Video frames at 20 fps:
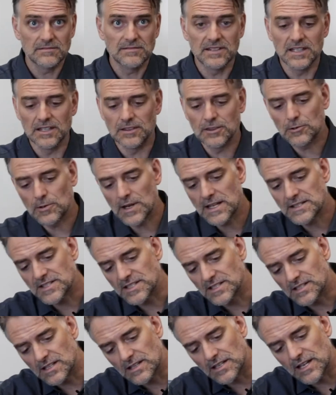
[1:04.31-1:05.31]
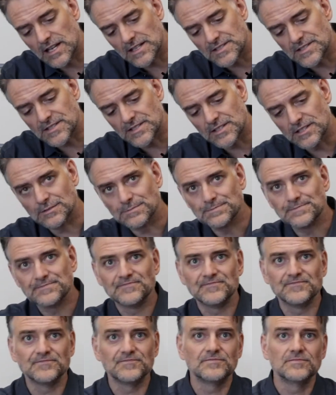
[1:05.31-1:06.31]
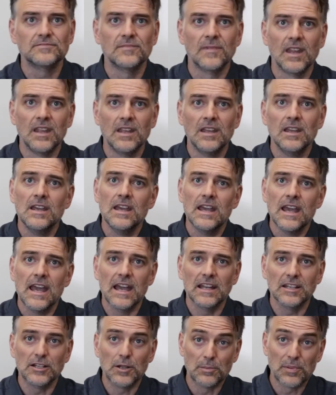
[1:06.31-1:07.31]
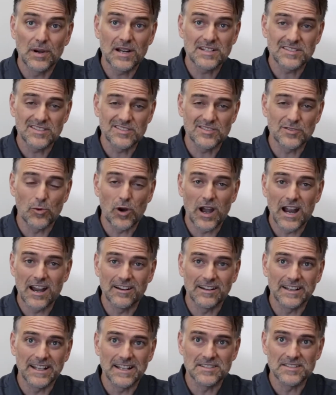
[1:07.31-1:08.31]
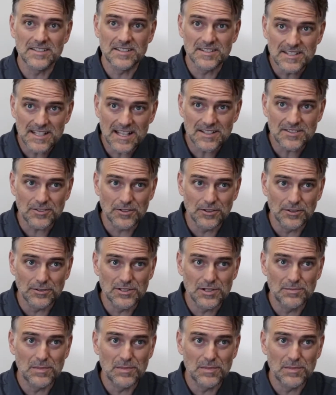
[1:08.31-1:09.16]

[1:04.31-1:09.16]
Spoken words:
that threads into the nutsert and compresses the wire against the set screw to